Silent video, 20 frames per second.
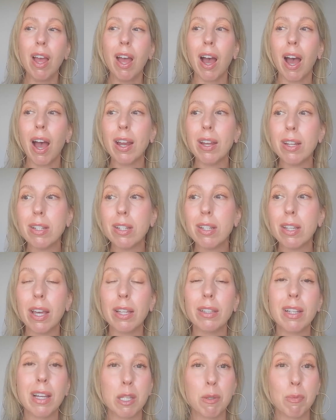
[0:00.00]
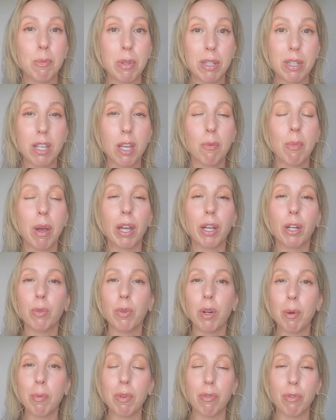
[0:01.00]
I need to get less busy in my
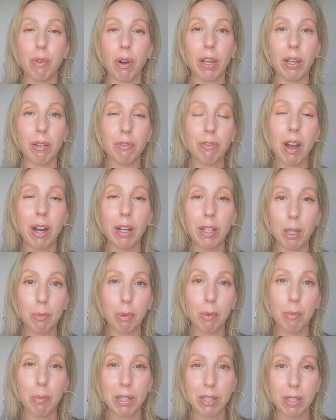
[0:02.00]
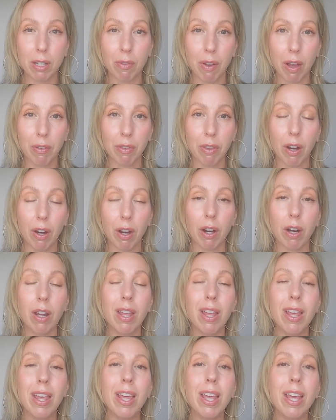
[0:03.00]
career before I can finally put myself out there.
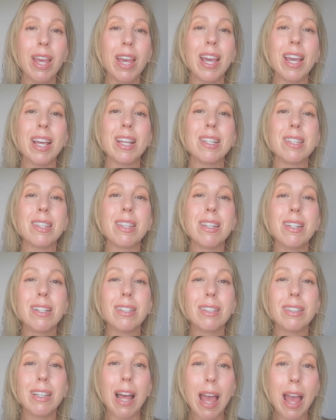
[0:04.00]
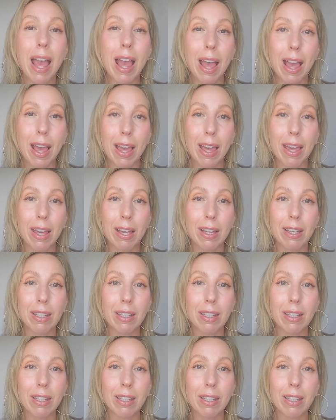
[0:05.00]
It's the delay,